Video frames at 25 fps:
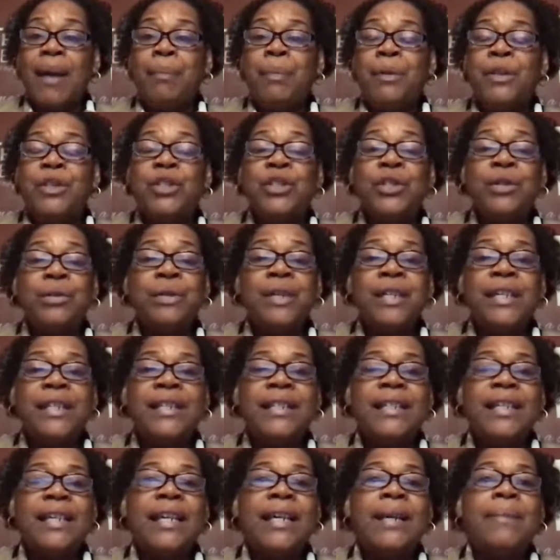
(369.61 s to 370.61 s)

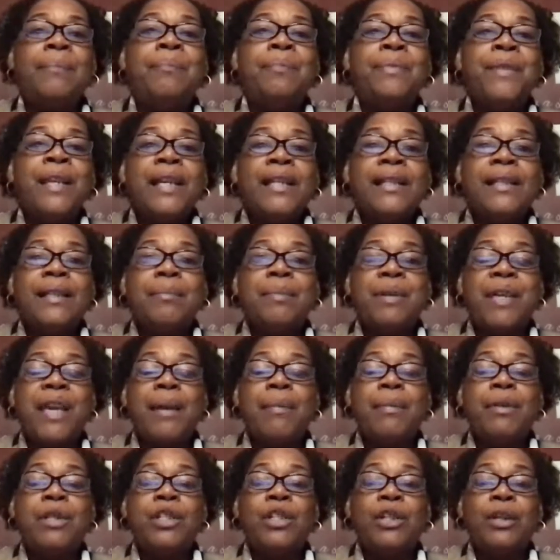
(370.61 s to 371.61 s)
opportunity to
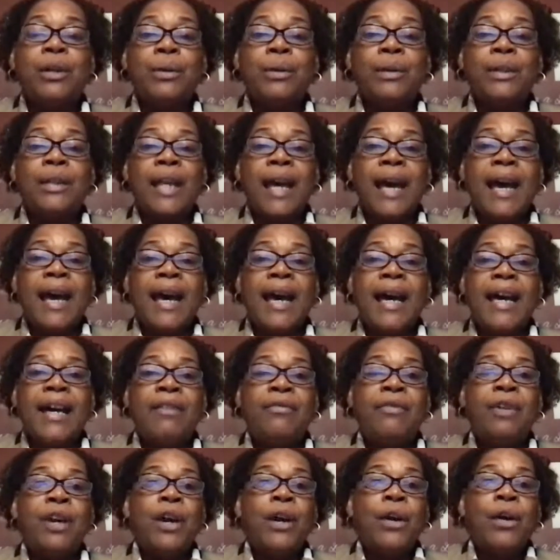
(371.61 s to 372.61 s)
be able to go
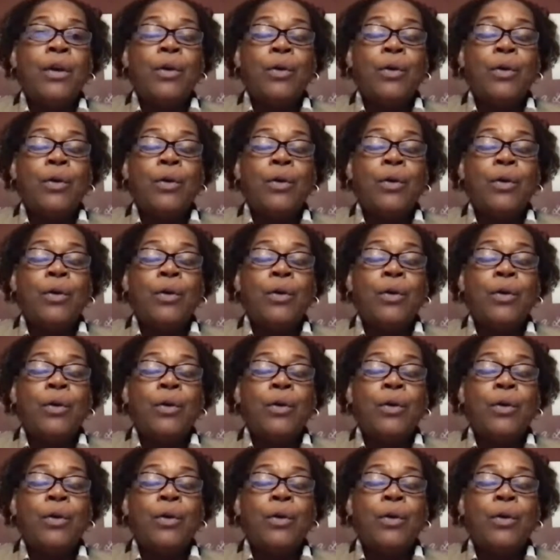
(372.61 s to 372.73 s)
live